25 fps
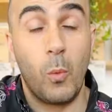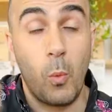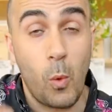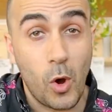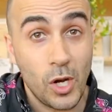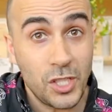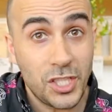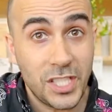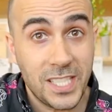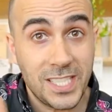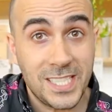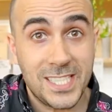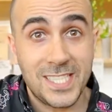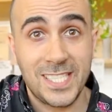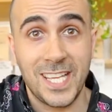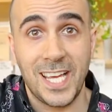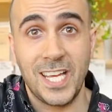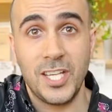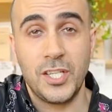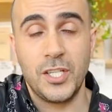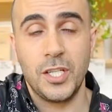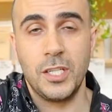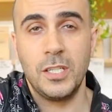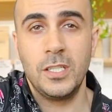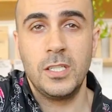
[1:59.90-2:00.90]
washing
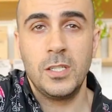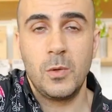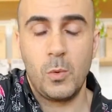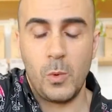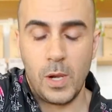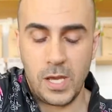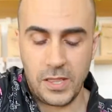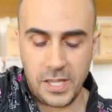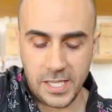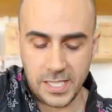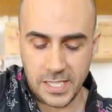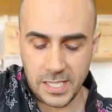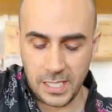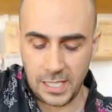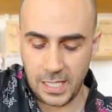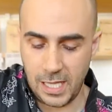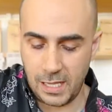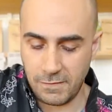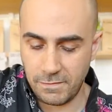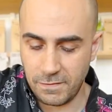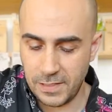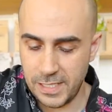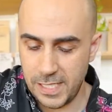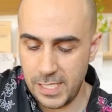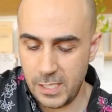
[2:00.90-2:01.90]
station where this
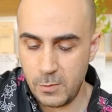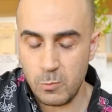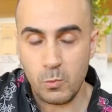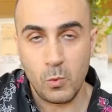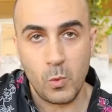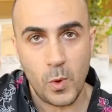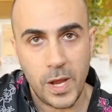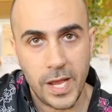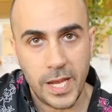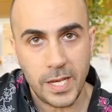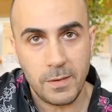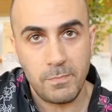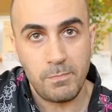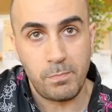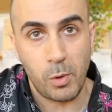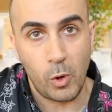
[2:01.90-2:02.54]
lovely red